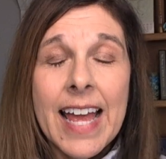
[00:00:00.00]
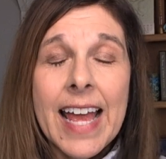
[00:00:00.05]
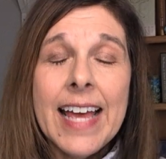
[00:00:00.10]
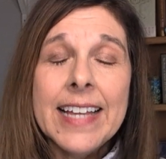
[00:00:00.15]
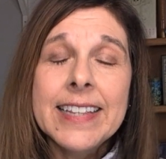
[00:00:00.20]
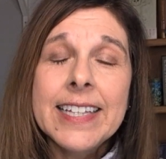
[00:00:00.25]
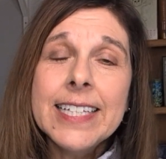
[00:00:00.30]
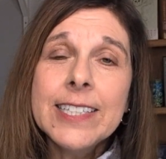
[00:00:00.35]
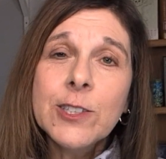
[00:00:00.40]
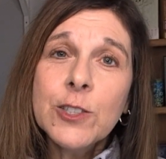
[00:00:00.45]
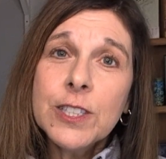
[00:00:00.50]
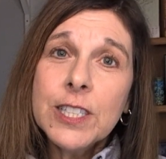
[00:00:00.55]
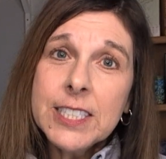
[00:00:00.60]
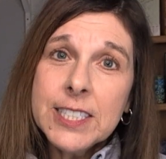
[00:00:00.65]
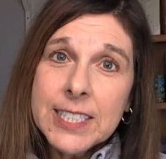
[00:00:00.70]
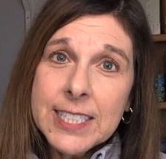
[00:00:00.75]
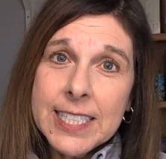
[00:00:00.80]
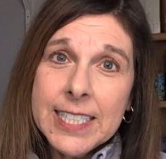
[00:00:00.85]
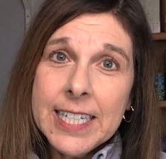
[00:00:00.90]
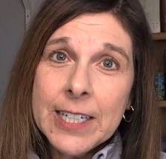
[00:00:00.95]
And these are the
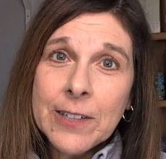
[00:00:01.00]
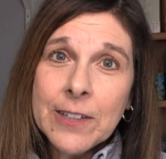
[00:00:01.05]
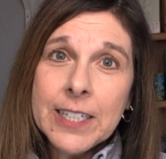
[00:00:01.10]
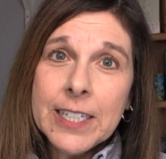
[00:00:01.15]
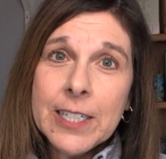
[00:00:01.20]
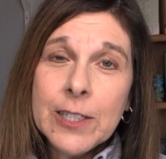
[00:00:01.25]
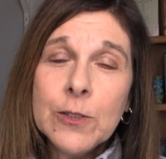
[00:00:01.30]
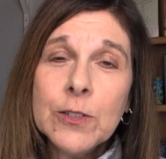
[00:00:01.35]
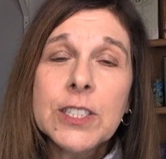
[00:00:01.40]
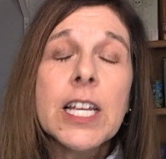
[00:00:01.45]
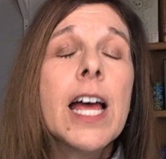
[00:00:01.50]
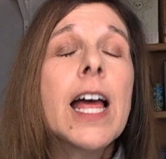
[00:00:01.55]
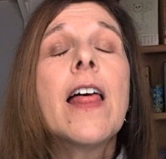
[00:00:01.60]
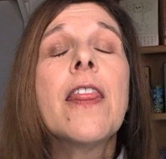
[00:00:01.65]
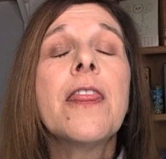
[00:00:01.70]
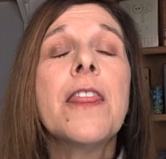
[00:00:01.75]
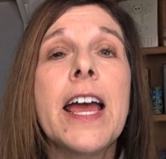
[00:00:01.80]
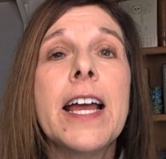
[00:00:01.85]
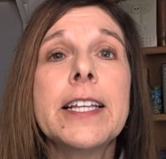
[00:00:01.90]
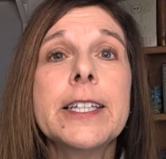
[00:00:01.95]
scenarios
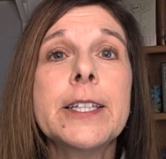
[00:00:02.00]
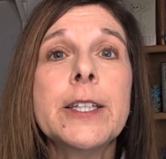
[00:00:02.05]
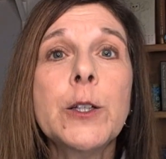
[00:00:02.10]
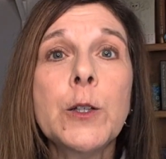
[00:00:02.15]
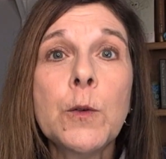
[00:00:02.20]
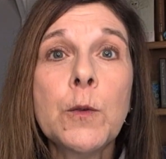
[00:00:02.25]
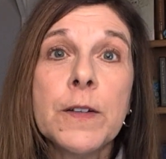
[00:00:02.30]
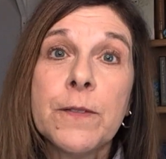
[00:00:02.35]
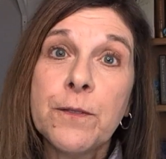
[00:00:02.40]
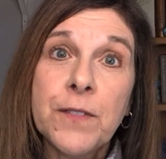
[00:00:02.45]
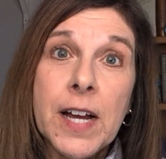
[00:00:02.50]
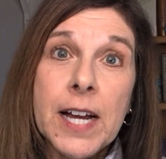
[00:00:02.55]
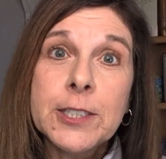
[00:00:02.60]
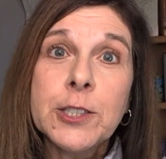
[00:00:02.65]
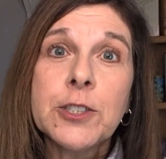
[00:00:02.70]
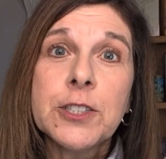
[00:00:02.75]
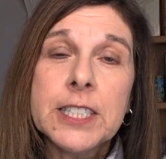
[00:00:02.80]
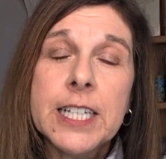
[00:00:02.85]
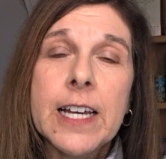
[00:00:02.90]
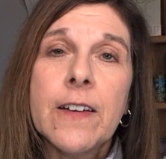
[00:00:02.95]
that you would find
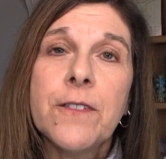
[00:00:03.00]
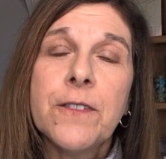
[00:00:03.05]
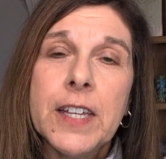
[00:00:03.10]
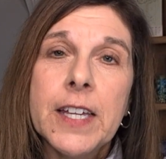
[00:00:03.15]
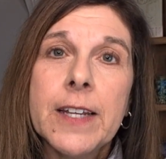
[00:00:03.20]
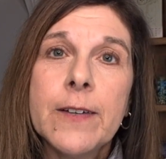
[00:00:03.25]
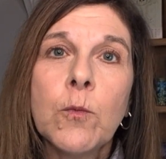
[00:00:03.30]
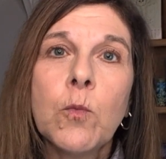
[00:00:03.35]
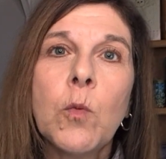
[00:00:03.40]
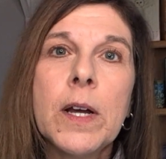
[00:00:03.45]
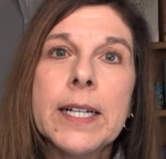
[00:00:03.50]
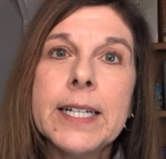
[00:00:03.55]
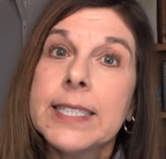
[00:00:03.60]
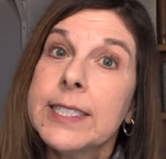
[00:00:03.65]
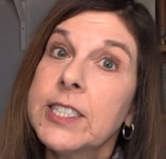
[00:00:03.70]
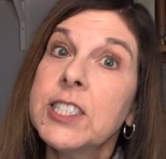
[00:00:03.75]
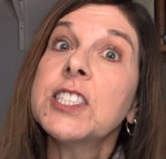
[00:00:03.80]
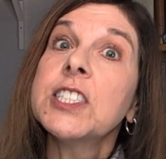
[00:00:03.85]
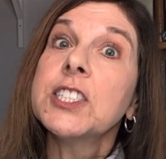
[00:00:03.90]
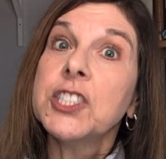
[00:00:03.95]
yourself in when
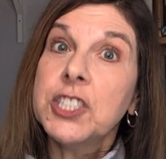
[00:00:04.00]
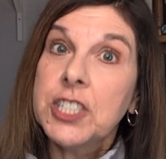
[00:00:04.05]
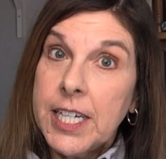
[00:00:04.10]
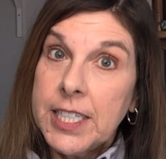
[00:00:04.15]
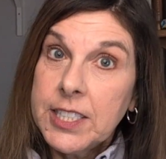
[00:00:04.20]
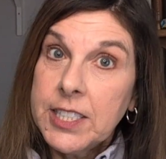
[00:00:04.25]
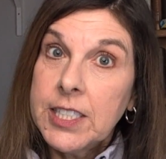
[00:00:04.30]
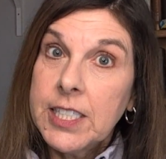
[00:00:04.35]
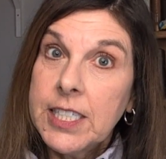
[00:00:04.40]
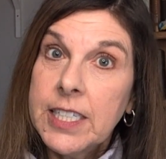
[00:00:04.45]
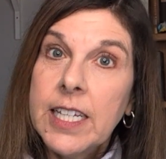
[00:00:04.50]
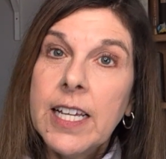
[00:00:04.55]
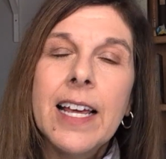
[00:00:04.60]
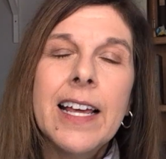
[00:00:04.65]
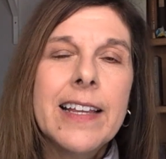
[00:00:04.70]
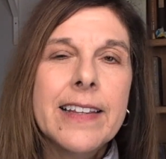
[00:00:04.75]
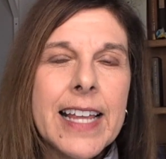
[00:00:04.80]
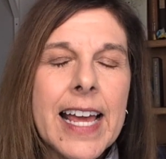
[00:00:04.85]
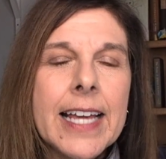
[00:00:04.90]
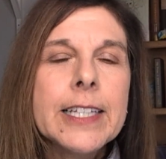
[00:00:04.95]
it's suggested
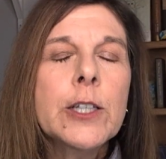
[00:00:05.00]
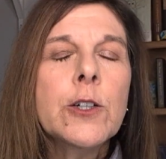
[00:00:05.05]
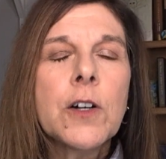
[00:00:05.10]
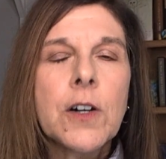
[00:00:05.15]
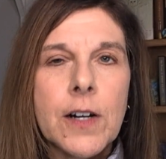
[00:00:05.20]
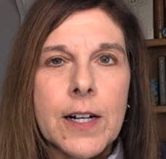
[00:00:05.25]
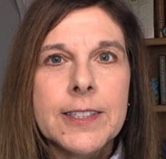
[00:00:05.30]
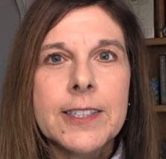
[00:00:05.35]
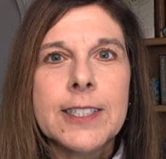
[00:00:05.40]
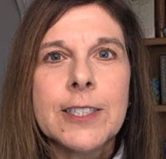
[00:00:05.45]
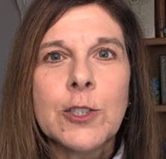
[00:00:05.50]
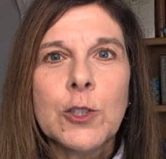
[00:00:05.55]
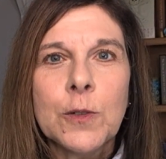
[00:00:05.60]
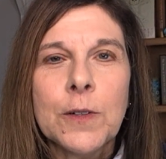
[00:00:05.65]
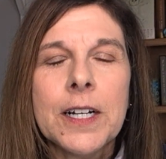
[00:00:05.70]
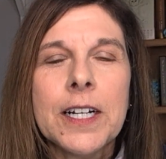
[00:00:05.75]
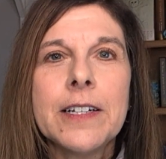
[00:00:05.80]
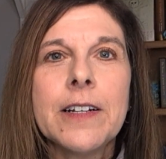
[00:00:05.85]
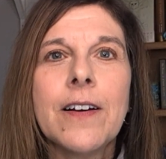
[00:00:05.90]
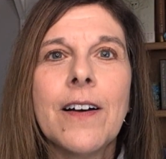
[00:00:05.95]
that you
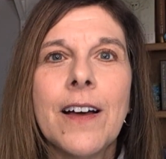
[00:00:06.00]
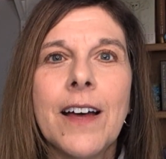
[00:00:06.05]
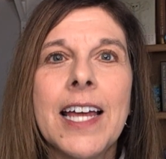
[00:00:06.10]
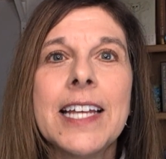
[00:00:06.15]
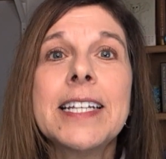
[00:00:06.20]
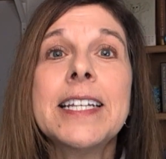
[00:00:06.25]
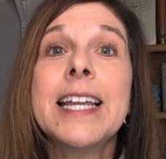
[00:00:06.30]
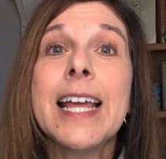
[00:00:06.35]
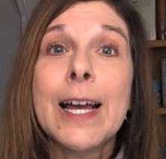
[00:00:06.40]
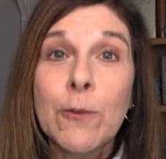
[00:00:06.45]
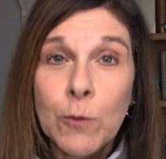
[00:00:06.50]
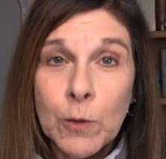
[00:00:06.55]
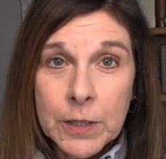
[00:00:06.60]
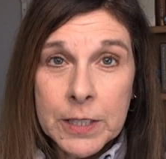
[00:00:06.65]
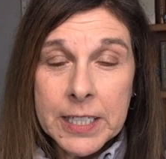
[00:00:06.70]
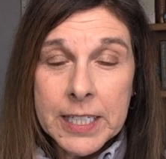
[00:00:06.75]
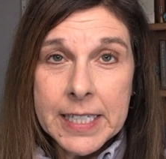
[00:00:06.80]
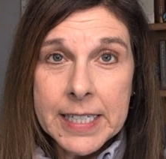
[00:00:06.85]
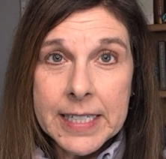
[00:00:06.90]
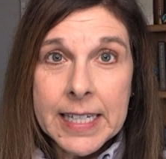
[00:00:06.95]
concentrate on
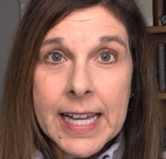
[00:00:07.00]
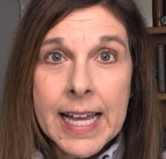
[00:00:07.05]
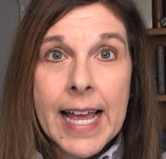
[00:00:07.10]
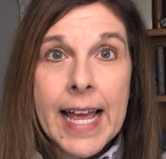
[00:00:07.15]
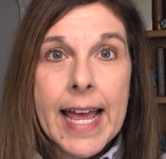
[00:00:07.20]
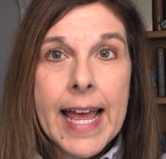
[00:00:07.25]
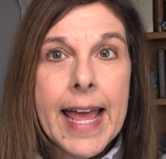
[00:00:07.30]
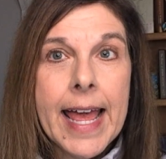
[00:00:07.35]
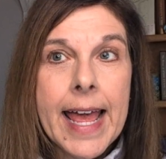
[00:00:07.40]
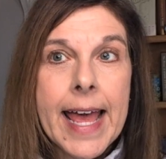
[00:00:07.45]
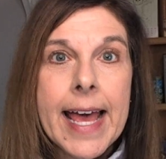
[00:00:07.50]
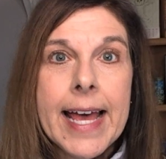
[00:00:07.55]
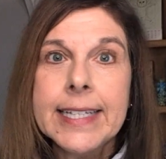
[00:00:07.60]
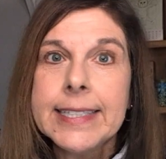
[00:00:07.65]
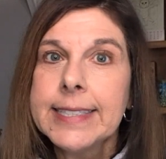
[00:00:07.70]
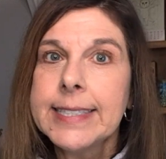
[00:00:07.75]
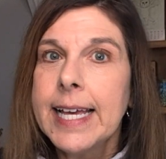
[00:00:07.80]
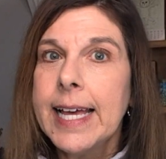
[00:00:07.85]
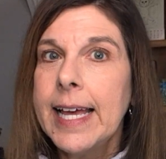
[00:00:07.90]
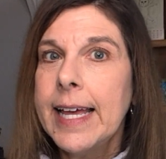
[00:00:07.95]
networking
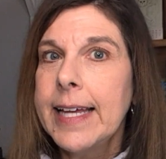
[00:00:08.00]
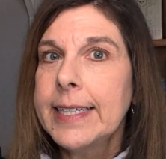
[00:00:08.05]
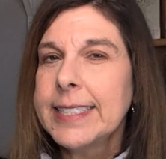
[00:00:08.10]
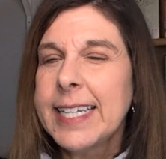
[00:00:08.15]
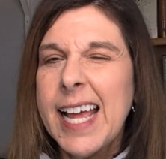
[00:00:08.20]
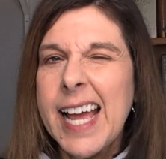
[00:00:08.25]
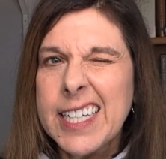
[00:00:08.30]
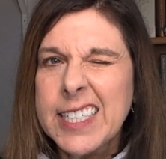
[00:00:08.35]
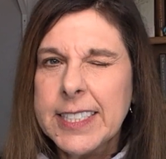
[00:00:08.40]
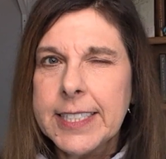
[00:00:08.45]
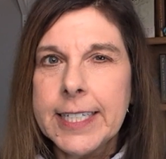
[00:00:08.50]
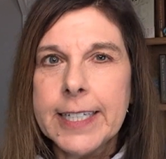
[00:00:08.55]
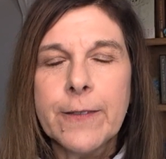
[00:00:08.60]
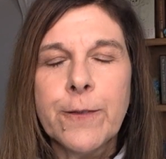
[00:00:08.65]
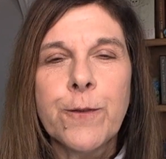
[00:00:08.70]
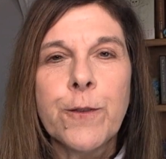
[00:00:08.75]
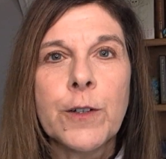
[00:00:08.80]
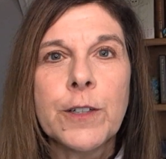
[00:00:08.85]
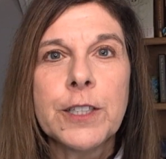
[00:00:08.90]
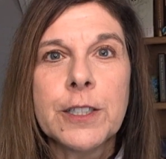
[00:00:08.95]
as a
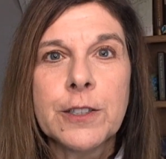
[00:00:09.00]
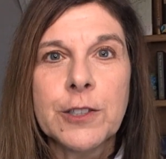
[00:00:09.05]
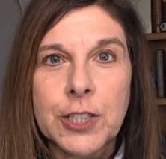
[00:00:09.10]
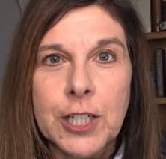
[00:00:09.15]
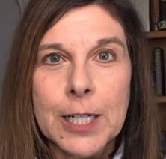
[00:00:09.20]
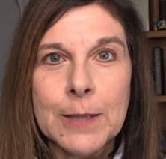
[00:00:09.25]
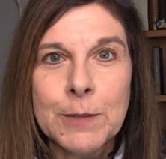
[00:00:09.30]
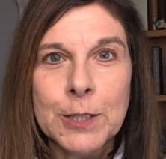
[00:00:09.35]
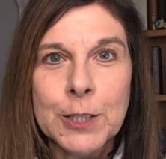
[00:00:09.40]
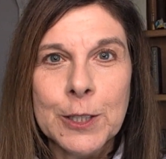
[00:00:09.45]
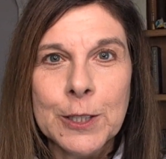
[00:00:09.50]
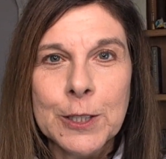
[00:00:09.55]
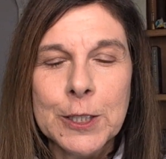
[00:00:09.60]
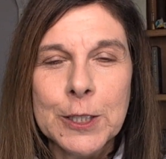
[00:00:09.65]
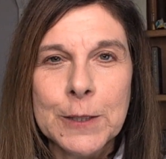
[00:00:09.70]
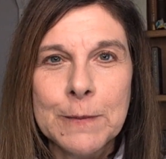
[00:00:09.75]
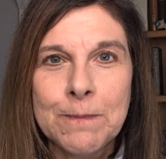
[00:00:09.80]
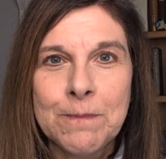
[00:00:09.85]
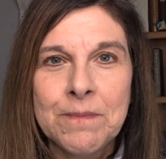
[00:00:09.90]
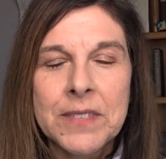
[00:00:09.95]
tactic for your job
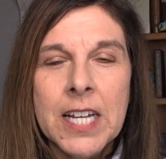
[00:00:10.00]
search.